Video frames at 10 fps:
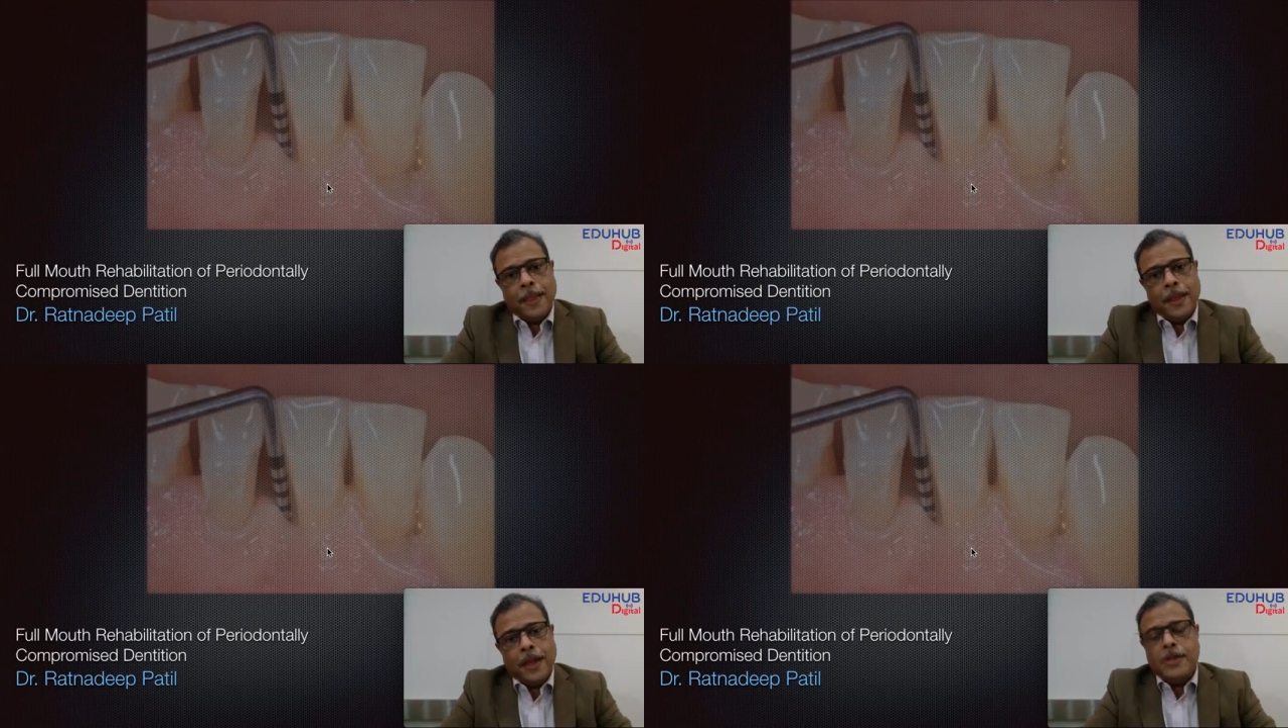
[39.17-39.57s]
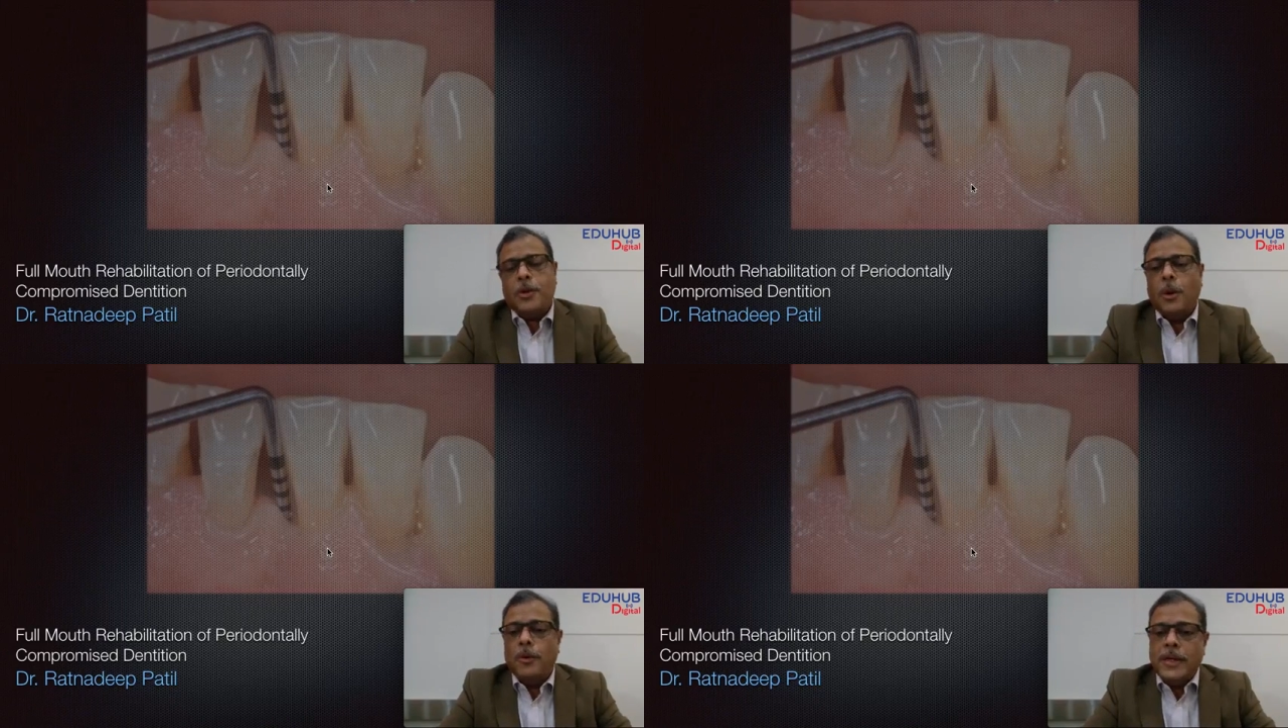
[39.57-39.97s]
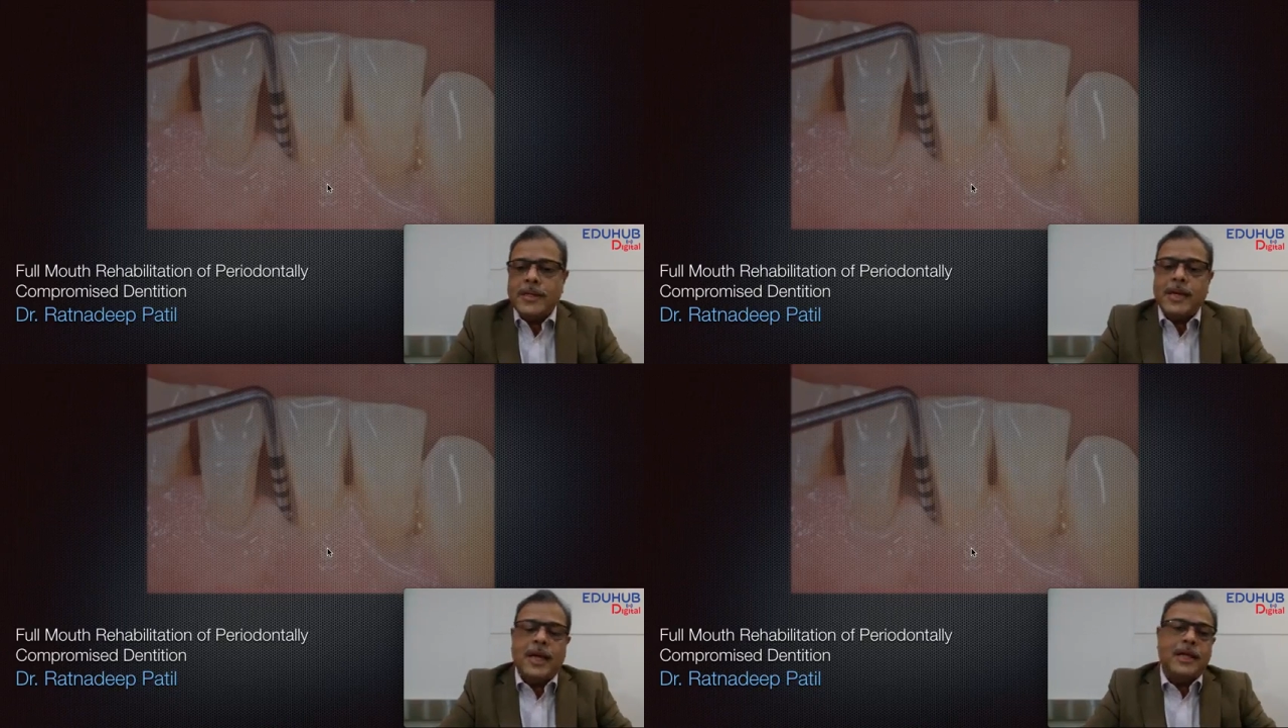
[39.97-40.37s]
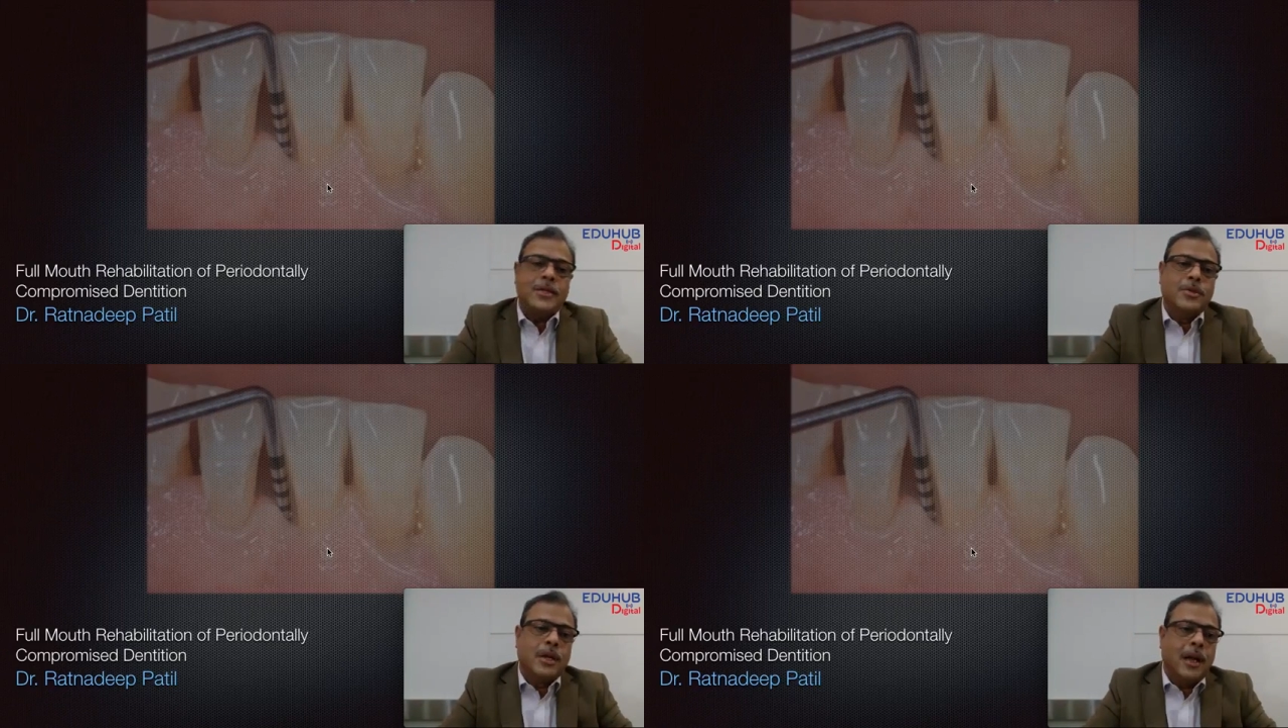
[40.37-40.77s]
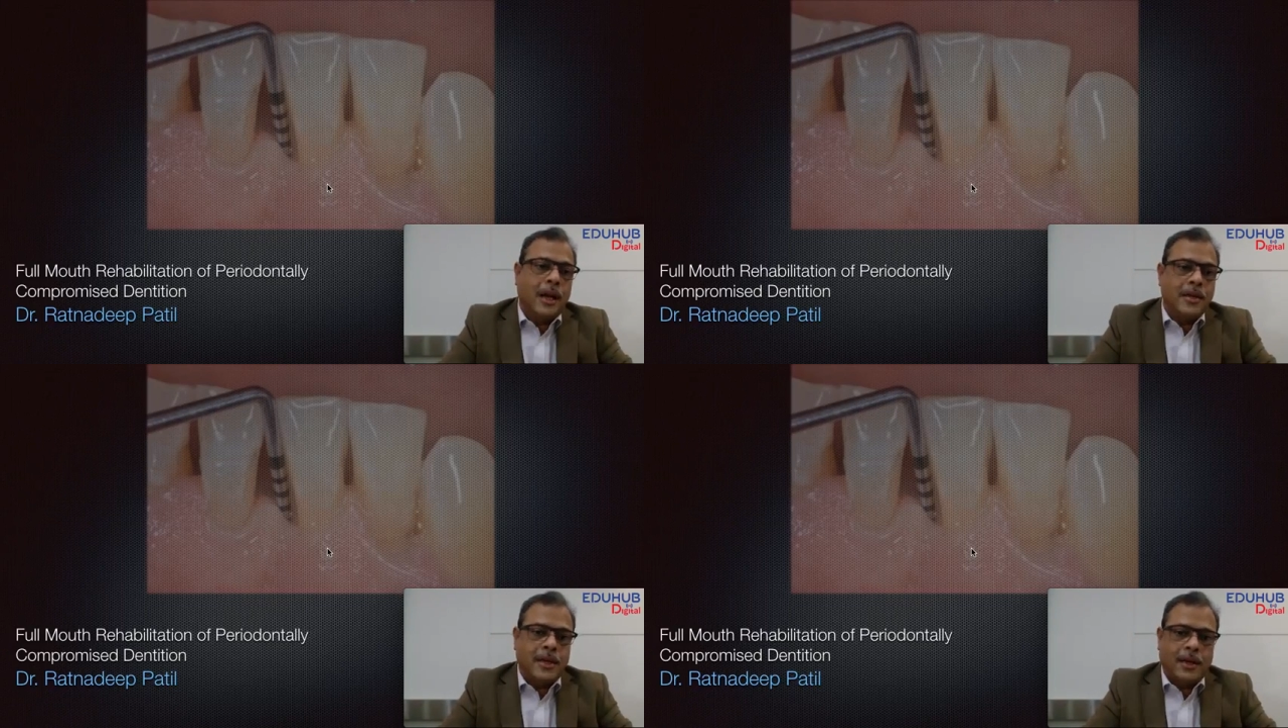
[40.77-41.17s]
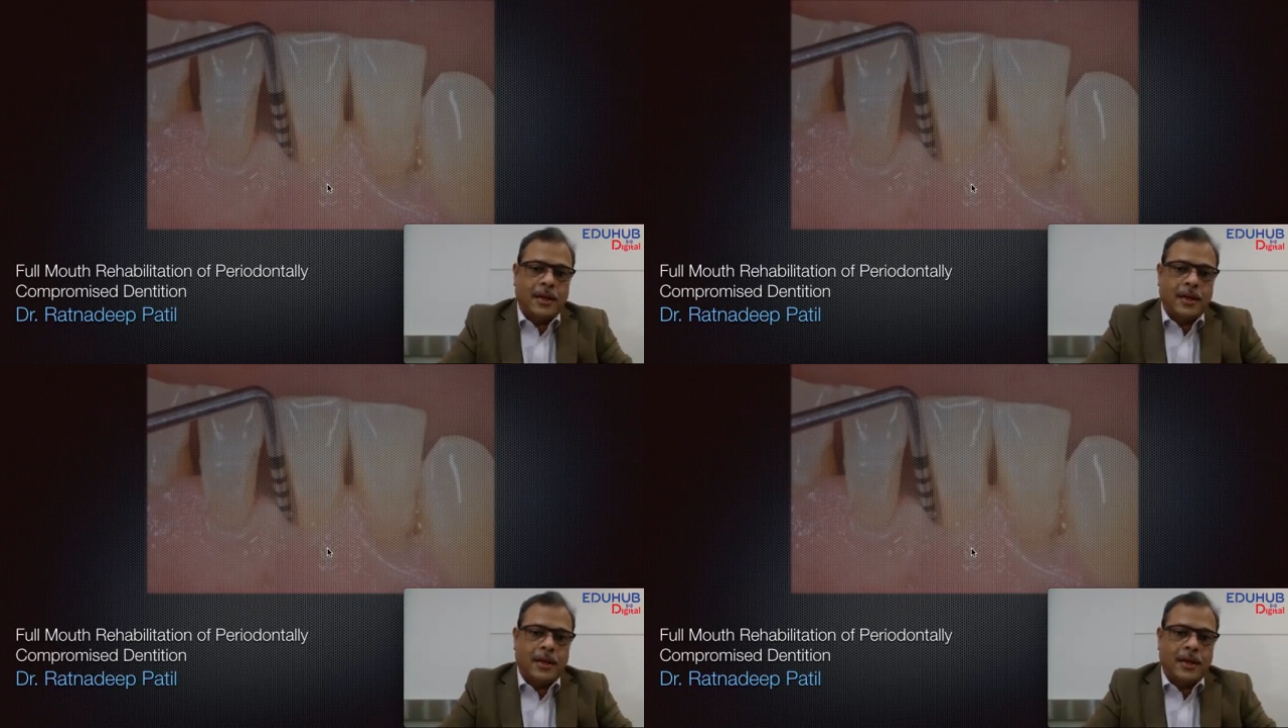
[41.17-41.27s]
It's always a challenge to the clinician